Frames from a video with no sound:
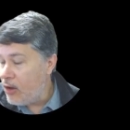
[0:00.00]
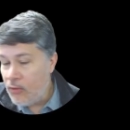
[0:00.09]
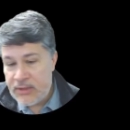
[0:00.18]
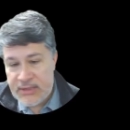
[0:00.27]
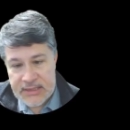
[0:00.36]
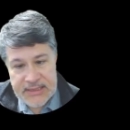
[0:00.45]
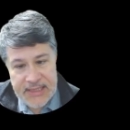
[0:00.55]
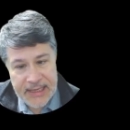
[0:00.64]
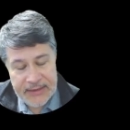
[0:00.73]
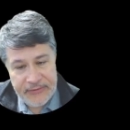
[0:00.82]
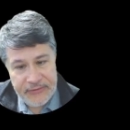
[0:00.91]
O is in
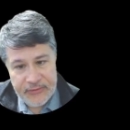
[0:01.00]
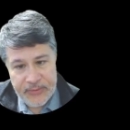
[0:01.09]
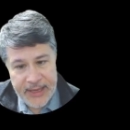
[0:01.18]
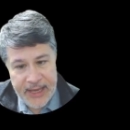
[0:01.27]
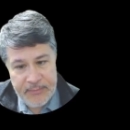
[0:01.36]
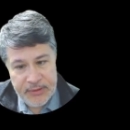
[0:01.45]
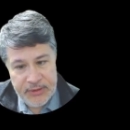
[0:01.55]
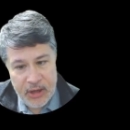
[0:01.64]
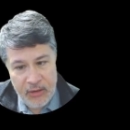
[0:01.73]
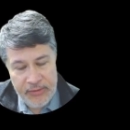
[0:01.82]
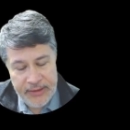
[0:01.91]
second. We can't put the
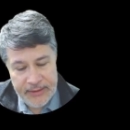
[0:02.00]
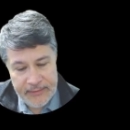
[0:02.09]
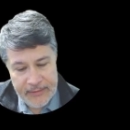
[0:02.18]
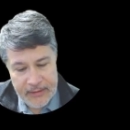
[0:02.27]
O there.